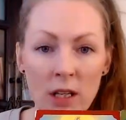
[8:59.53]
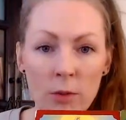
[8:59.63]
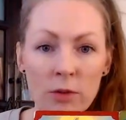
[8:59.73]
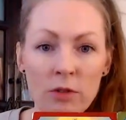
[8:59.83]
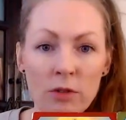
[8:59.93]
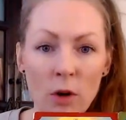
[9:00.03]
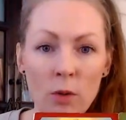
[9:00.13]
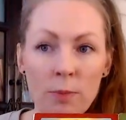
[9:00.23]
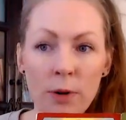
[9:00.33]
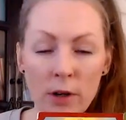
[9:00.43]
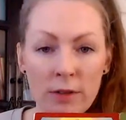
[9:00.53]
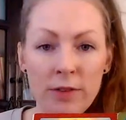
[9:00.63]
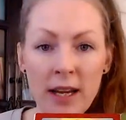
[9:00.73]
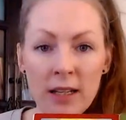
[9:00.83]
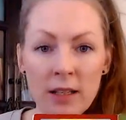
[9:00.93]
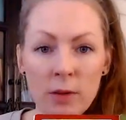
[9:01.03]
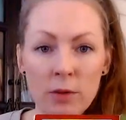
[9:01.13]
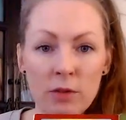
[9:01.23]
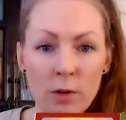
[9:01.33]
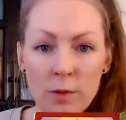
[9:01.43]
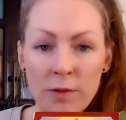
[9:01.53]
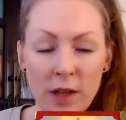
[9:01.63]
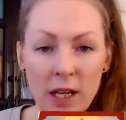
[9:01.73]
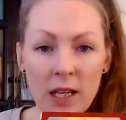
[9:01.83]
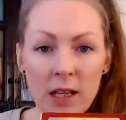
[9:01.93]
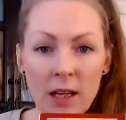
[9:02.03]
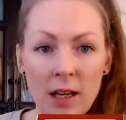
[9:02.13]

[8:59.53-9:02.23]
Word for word: it was so perfect, it was so fitting,